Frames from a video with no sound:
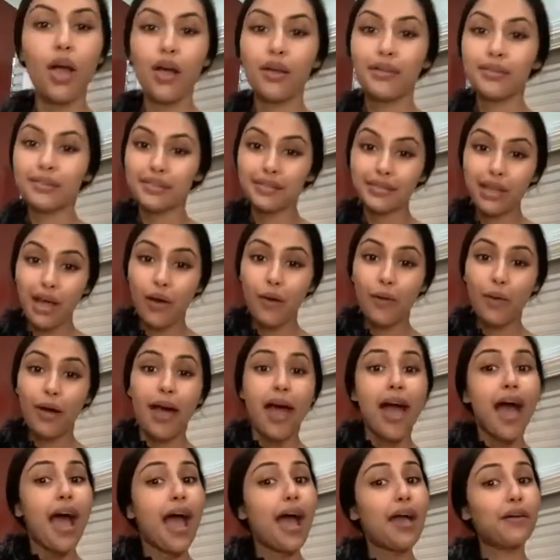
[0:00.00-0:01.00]
So,
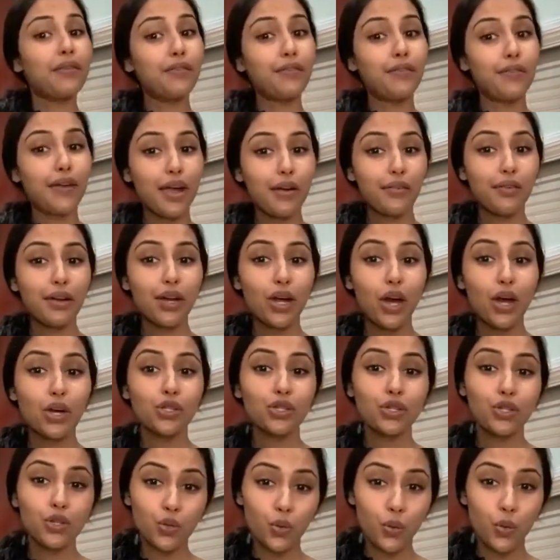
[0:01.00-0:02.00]
I'm very
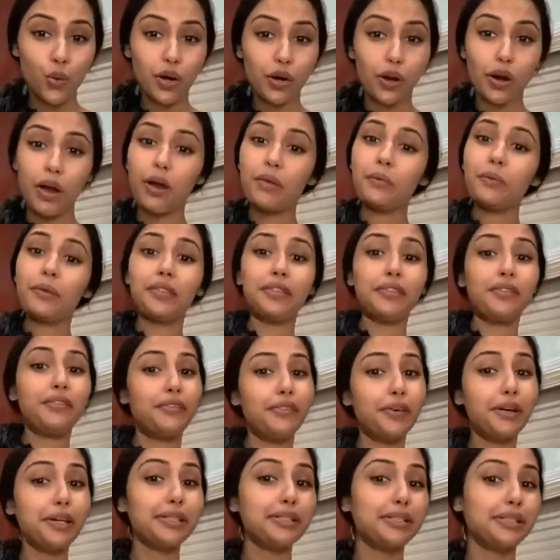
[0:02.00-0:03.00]
unsure on what the
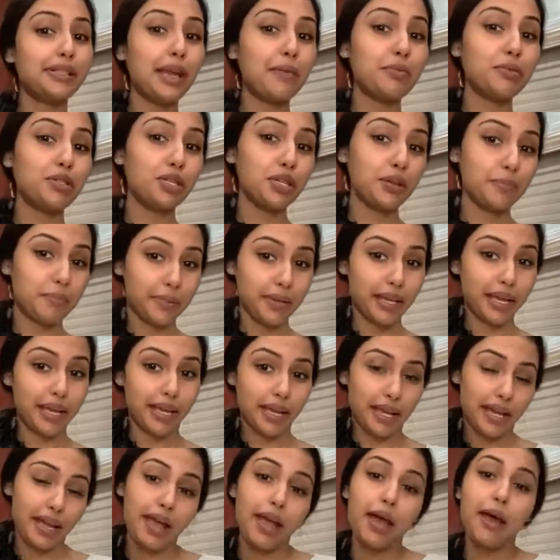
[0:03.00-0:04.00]
first step should
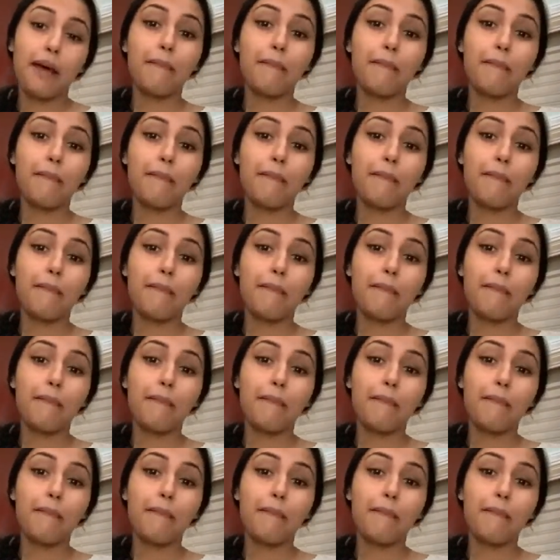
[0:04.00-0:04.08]
be,